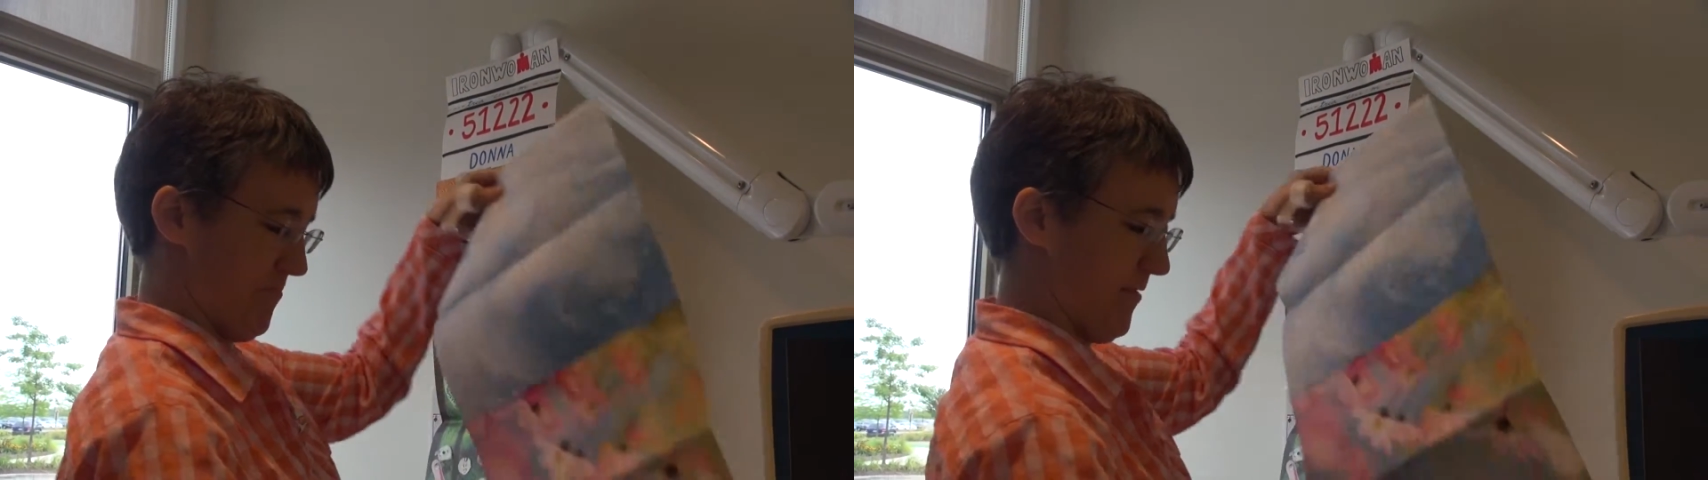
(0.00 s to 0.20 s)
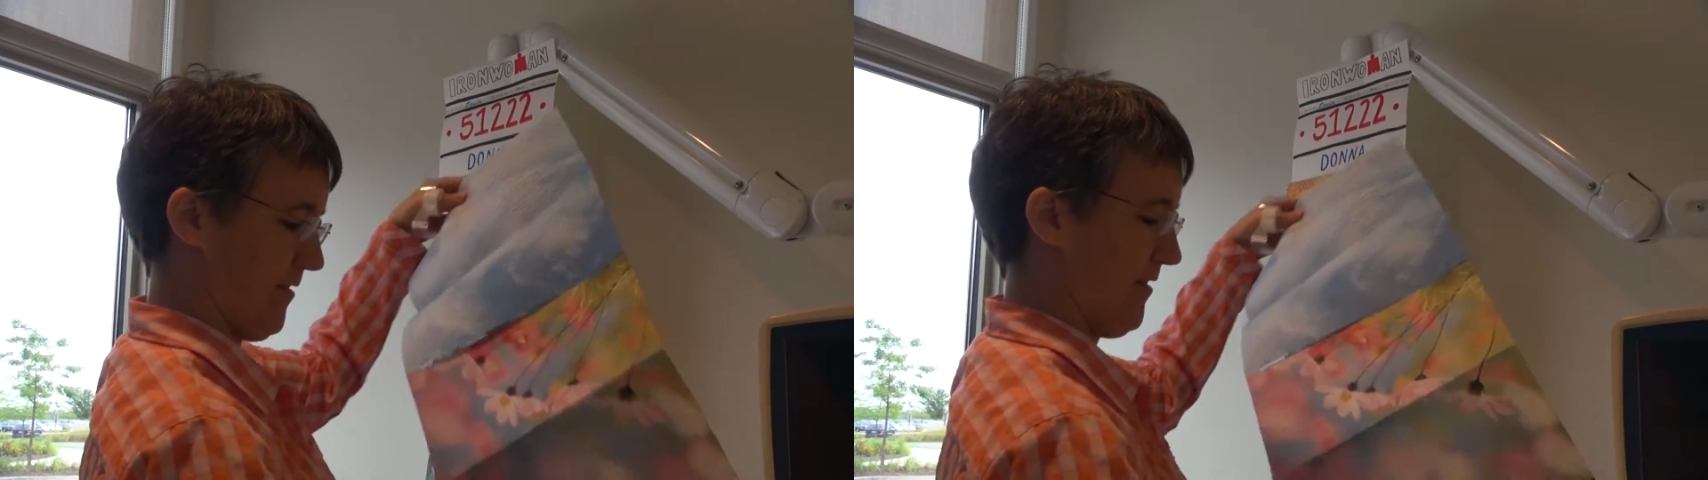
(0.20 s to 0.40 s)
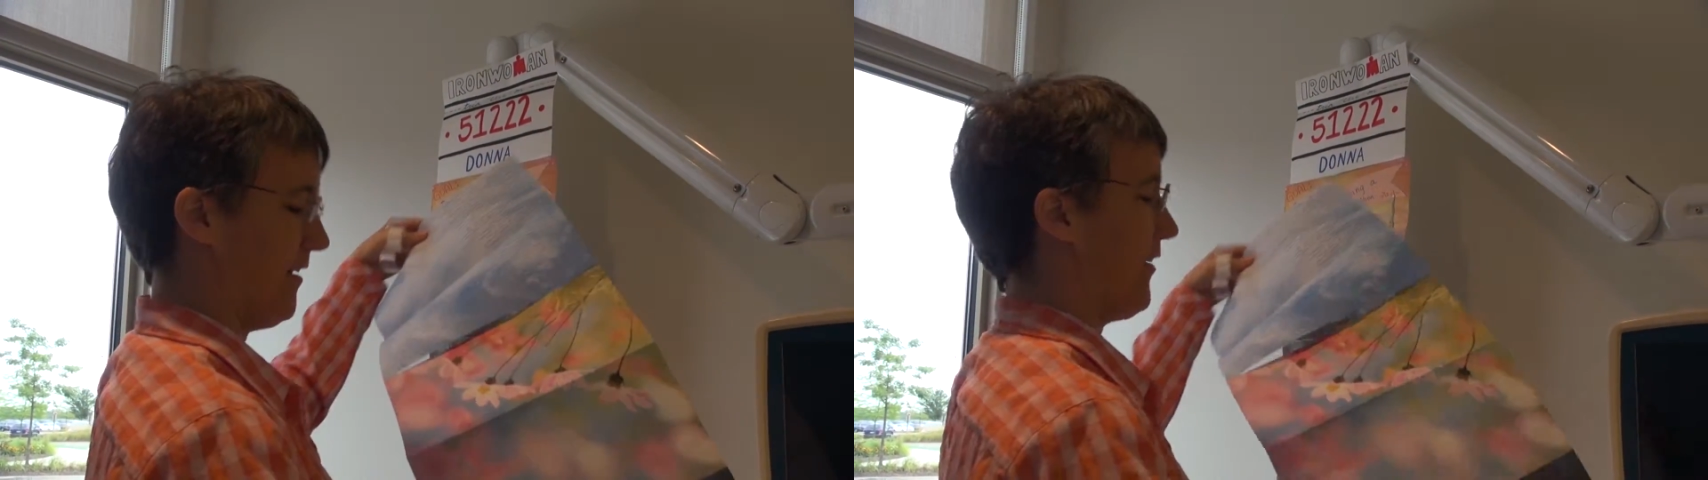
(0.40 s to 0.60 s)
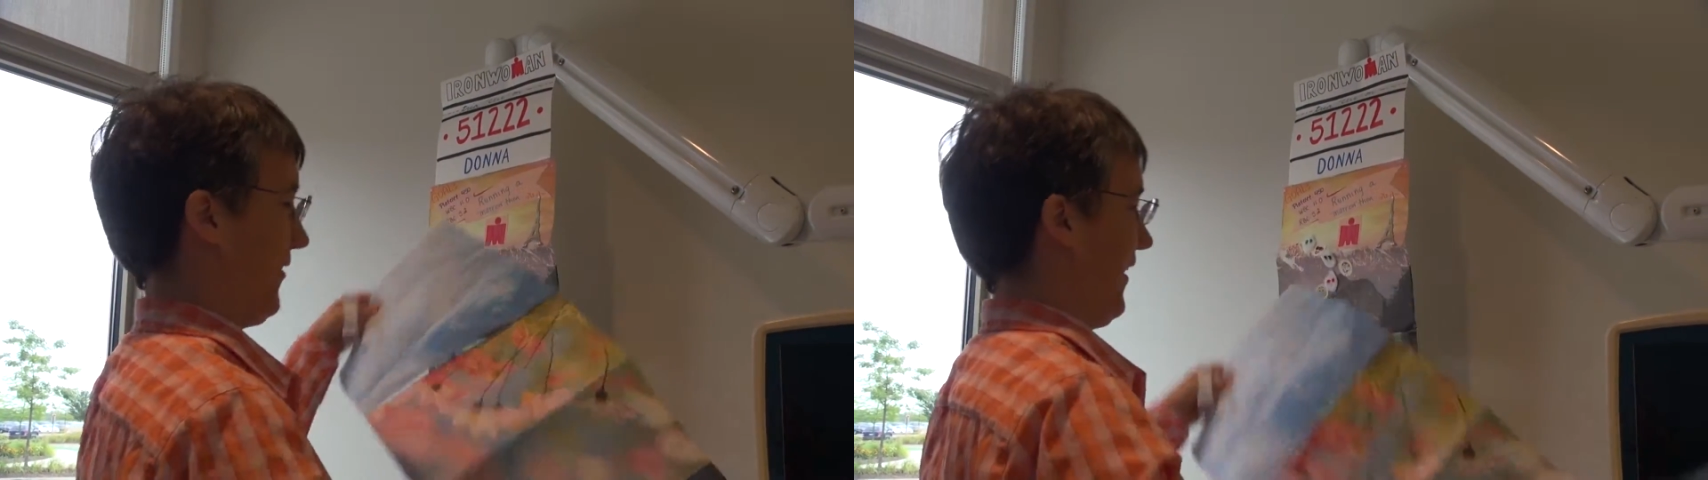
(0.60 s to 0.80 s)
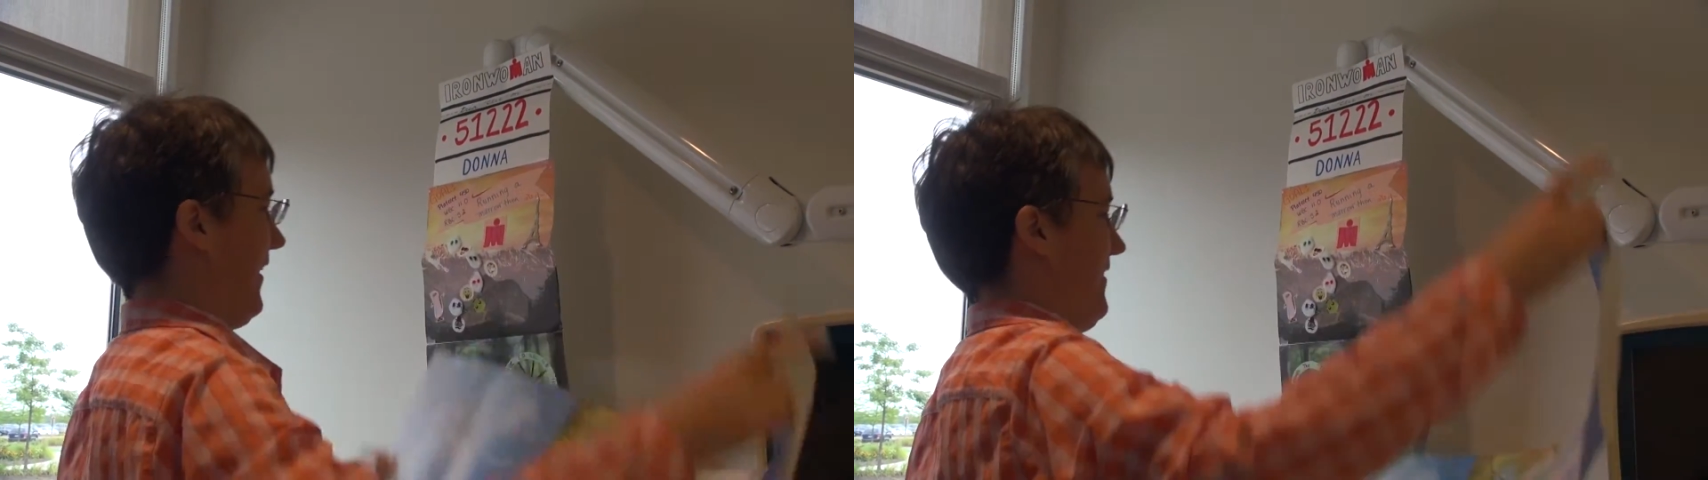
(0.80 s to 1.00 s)
since.
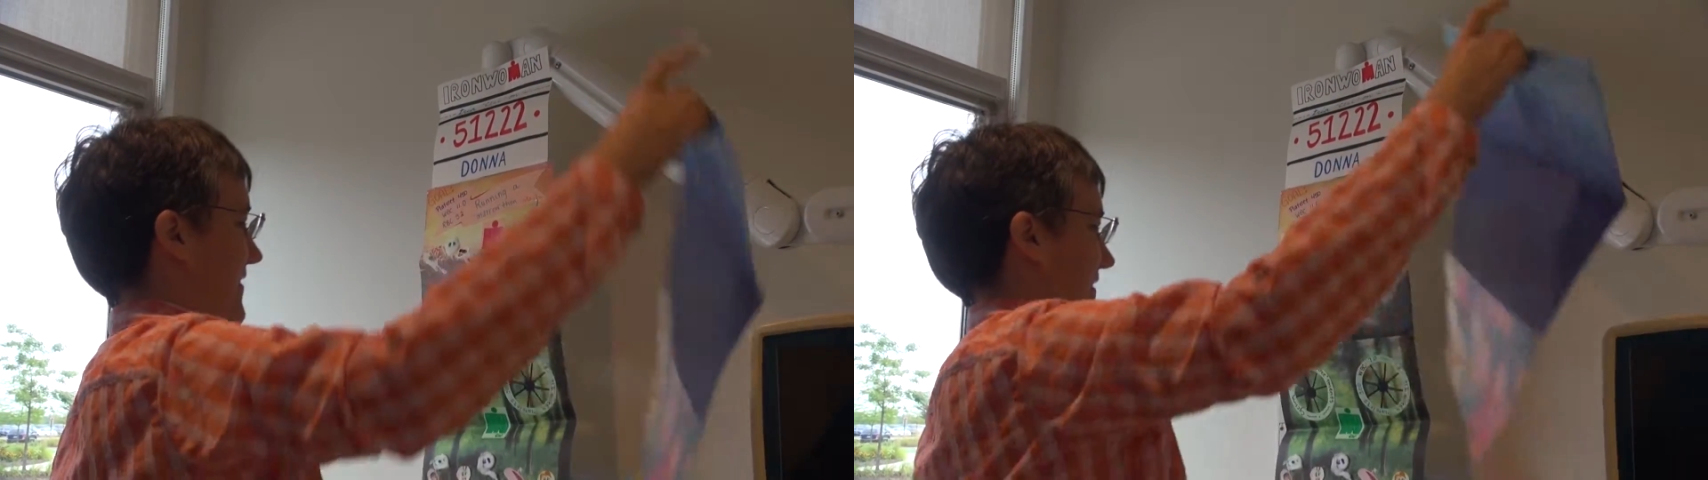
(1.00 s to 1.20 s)
And